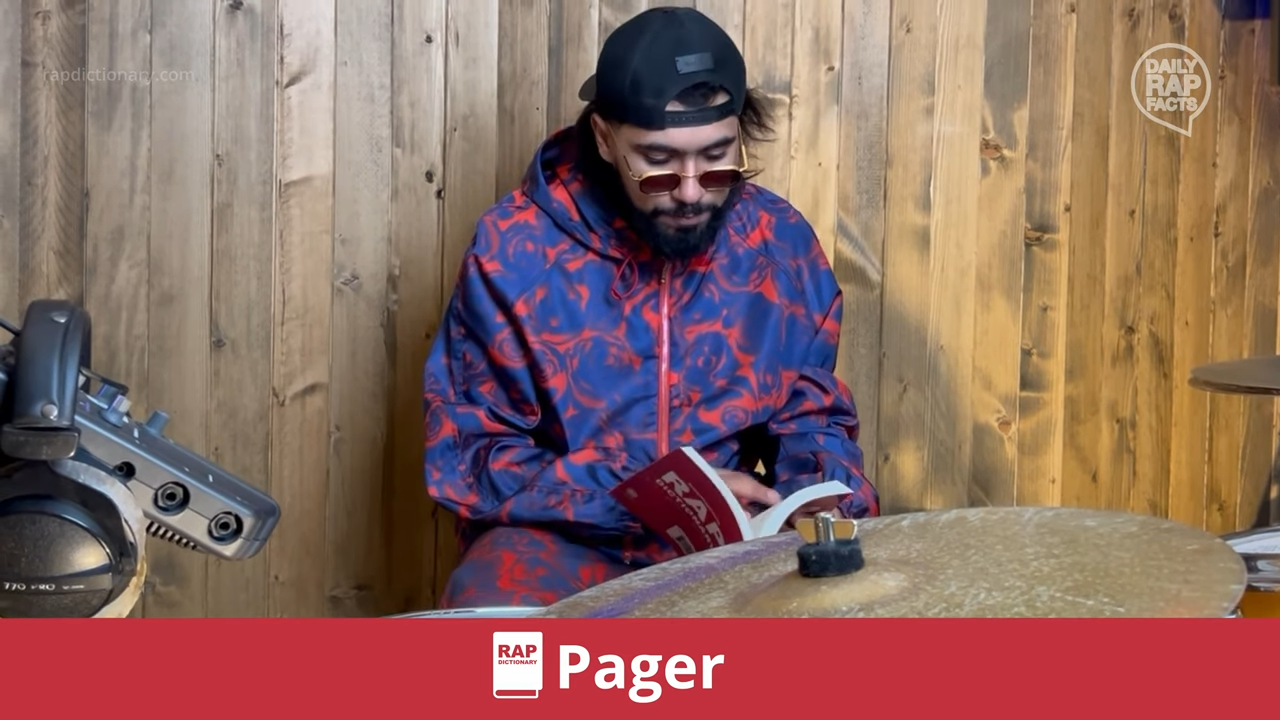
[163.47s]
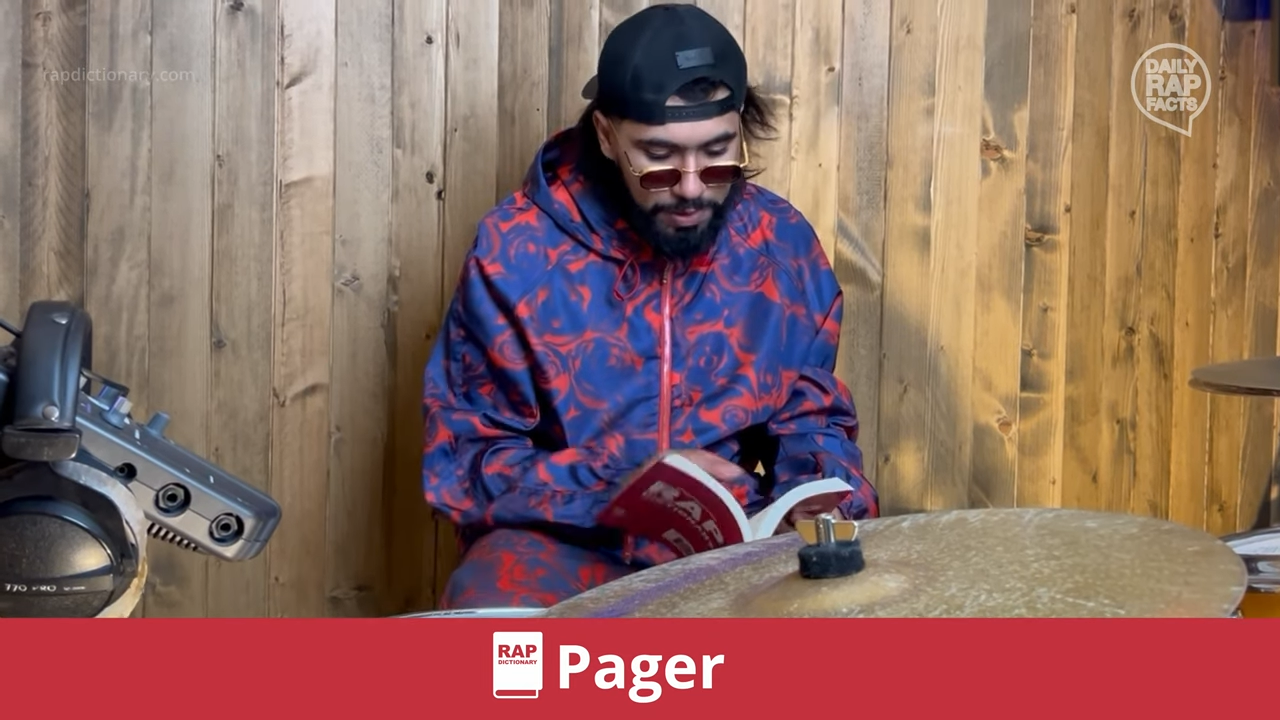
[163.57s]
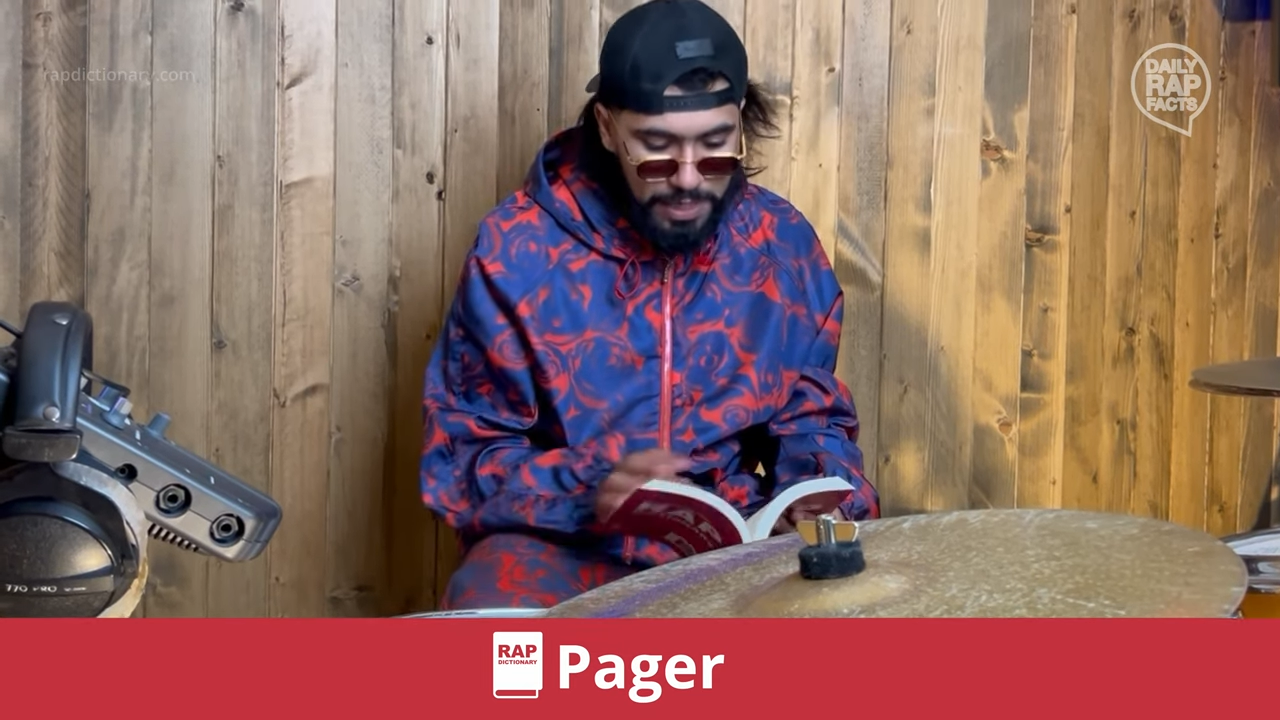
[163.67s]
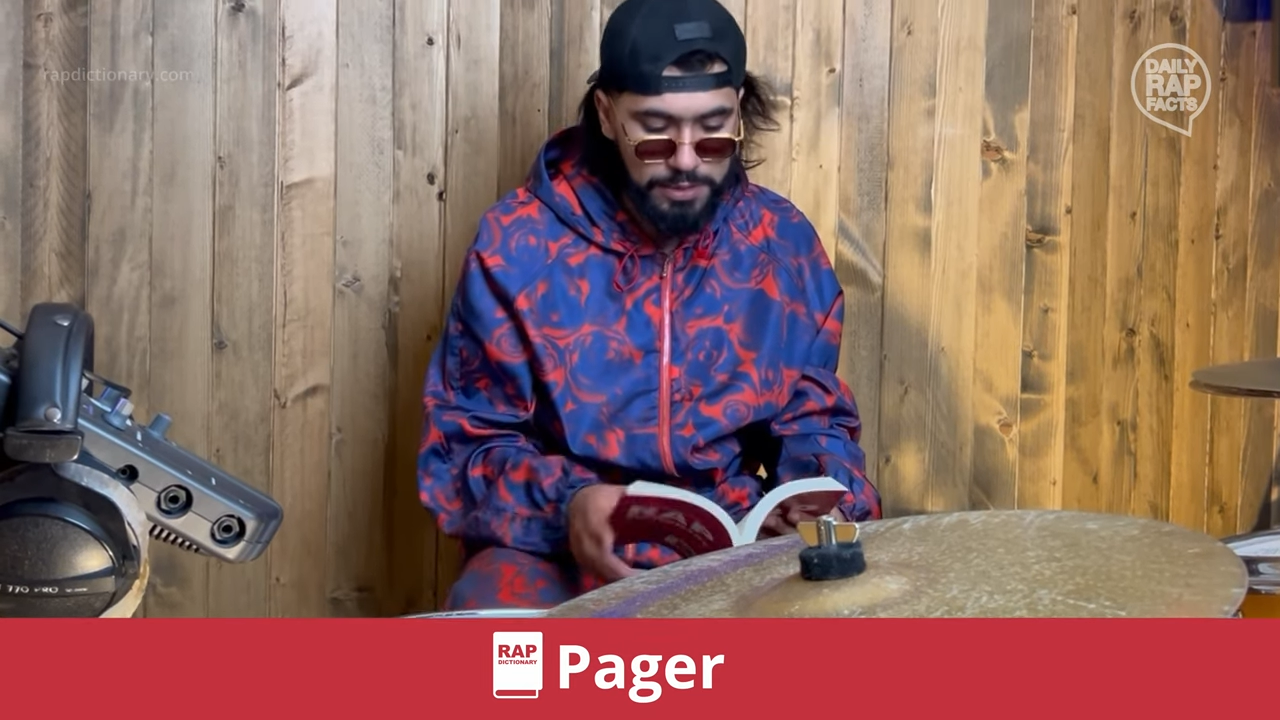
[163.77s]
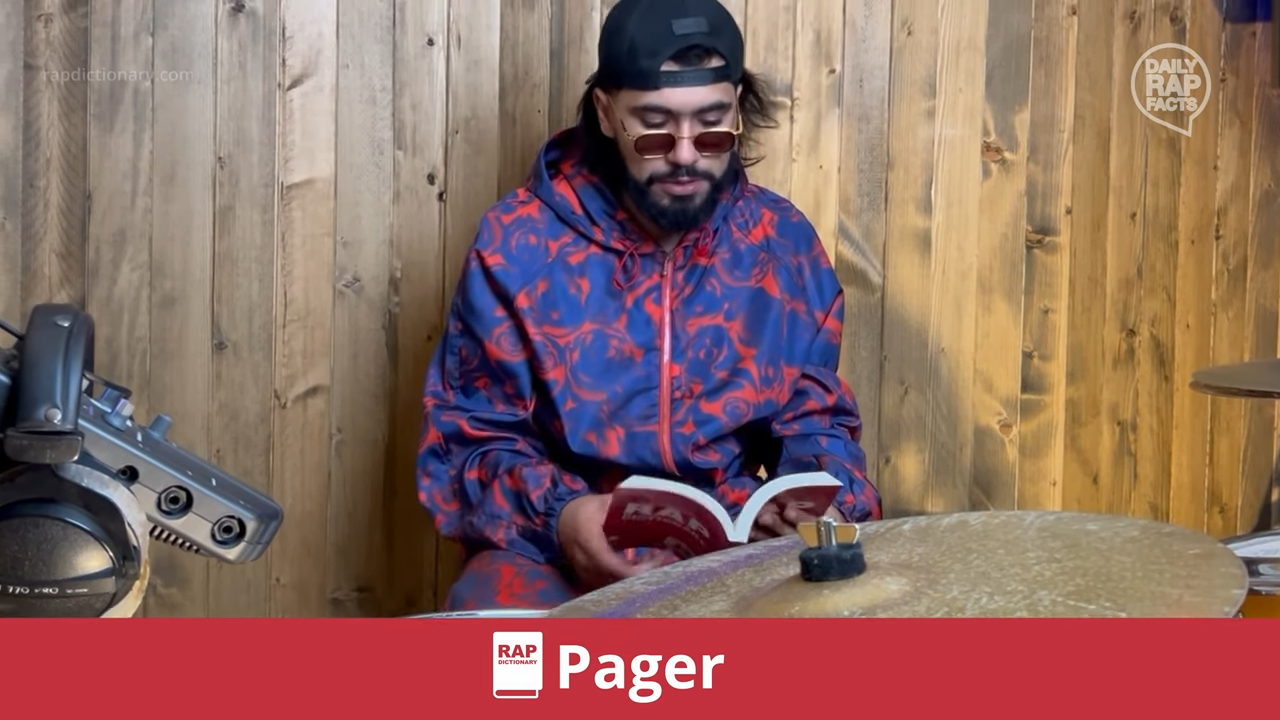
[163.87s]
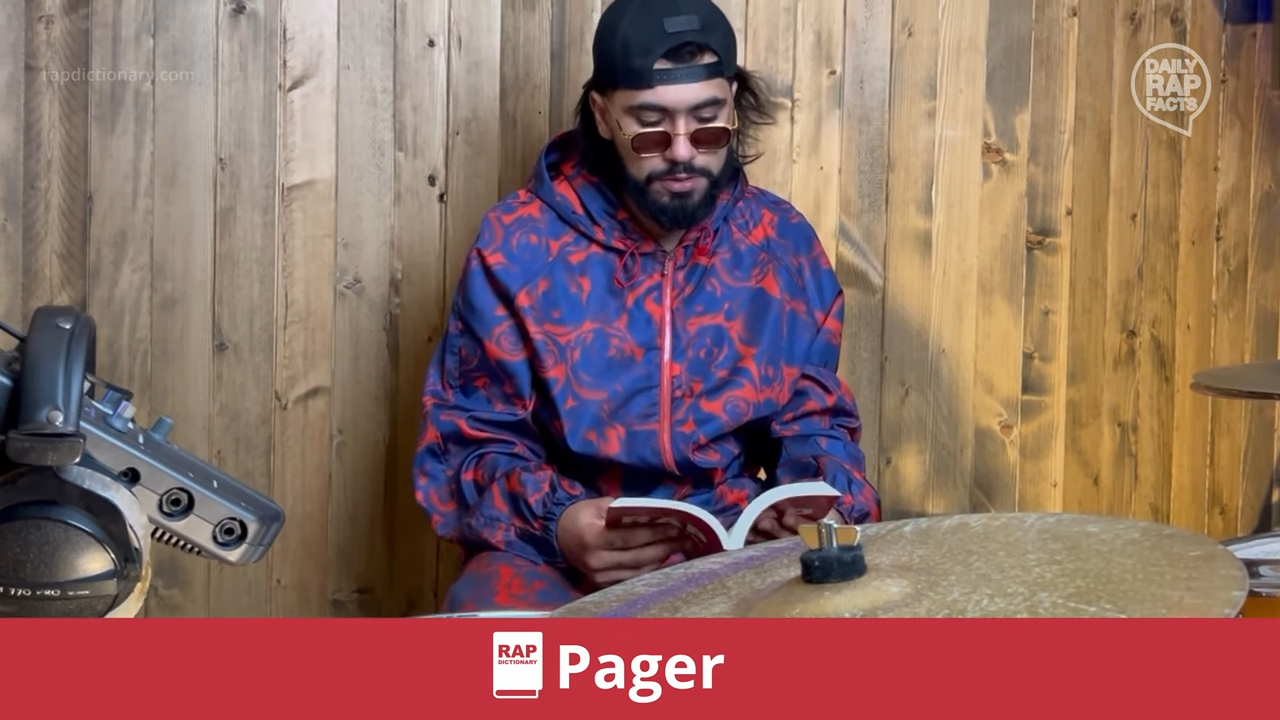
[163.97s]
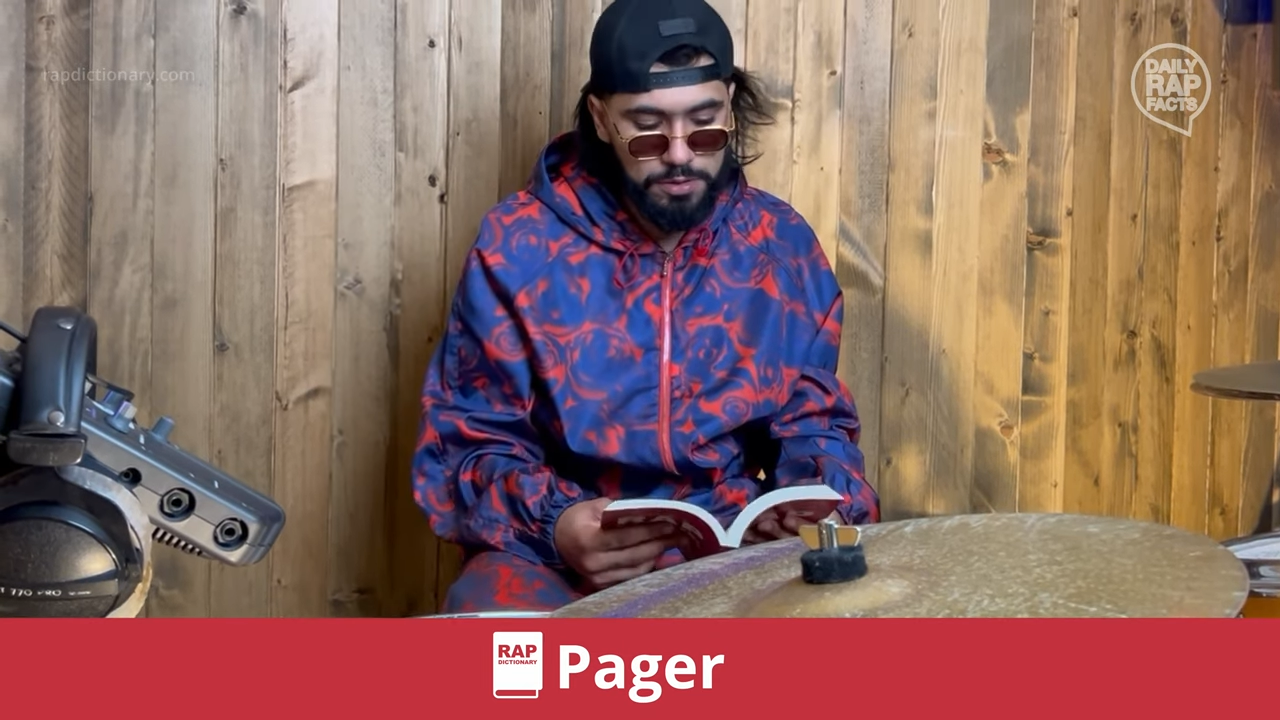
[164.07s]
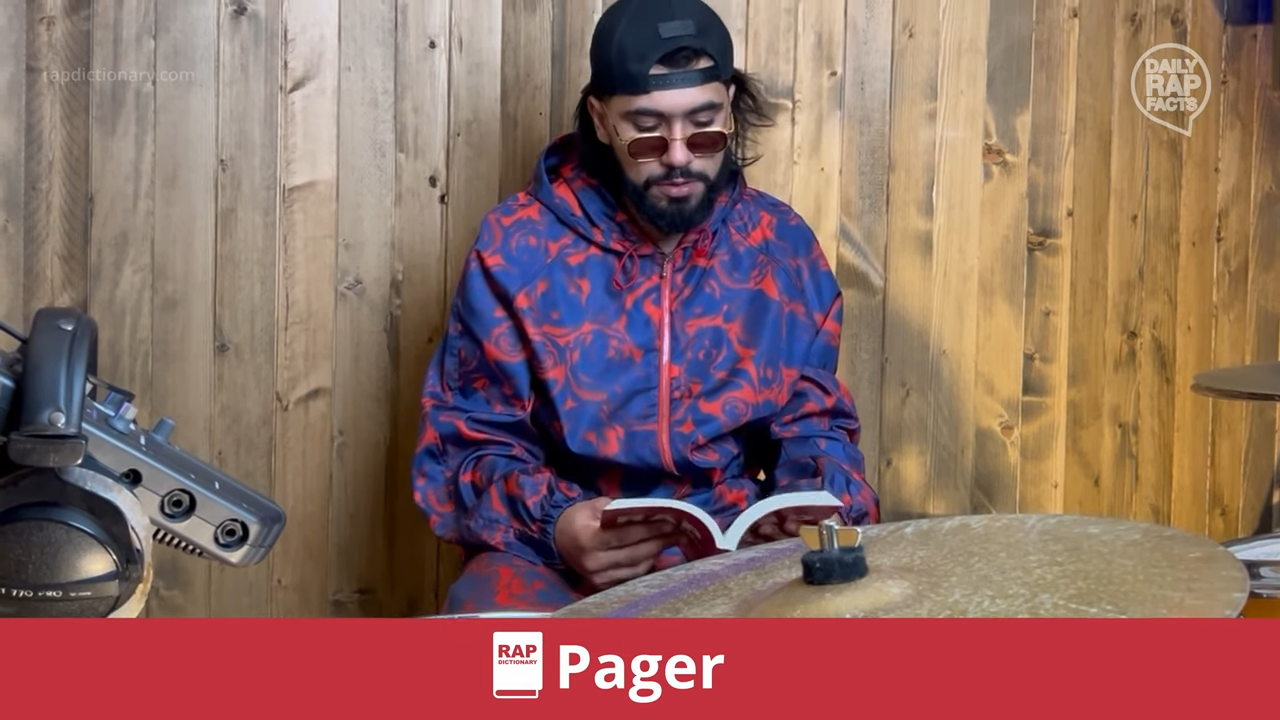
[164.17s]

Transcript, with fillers: paged,